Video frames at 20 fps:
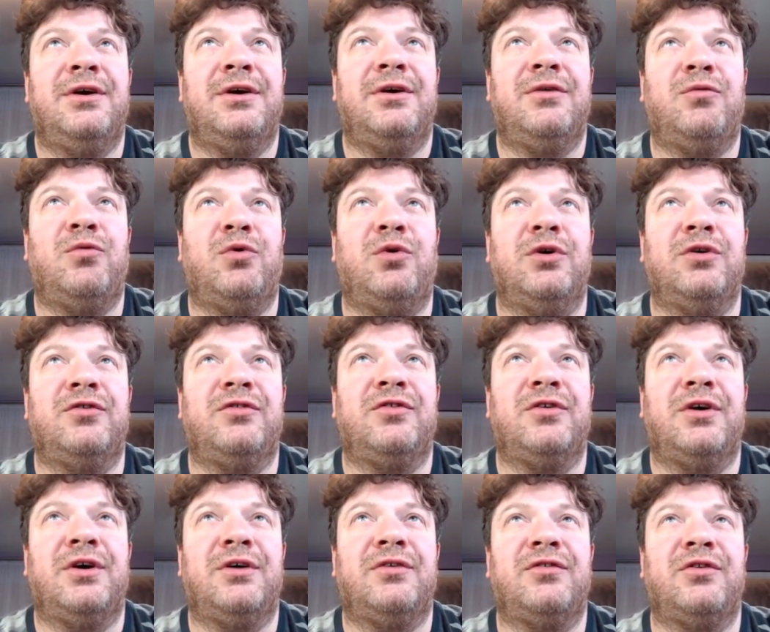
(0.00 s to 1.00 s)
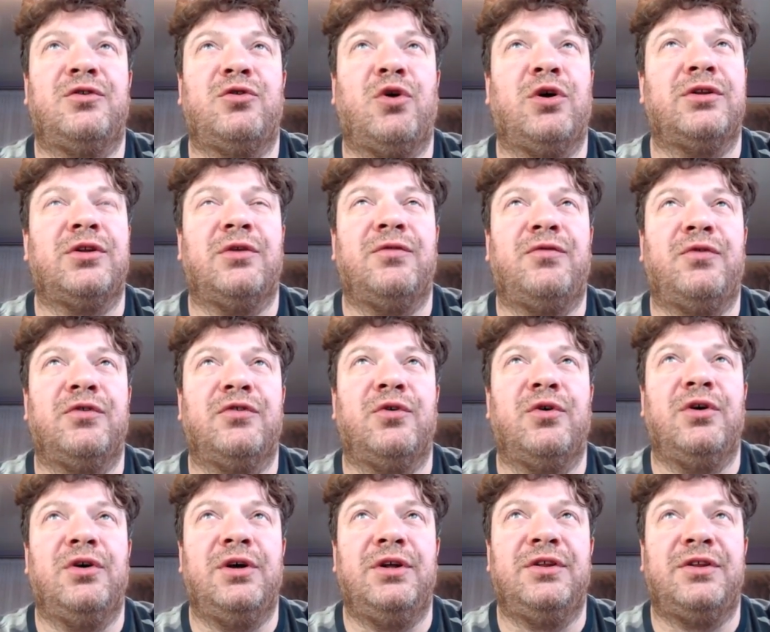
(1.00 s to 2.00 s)
was the total for
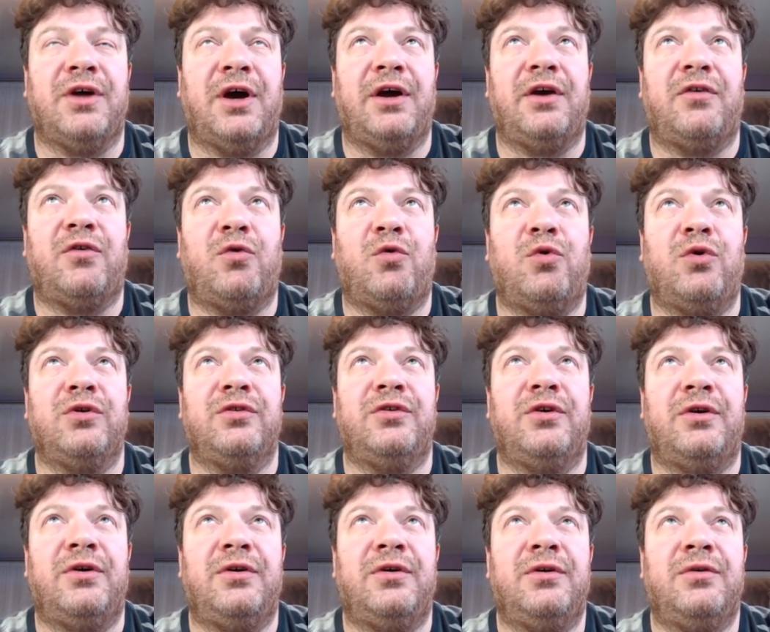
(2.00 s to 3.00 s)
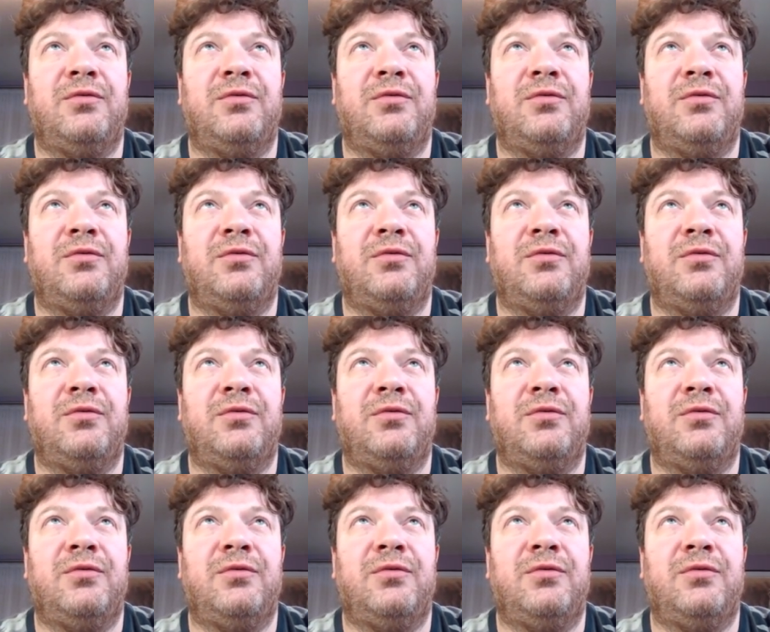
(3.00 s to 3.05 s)
the entire order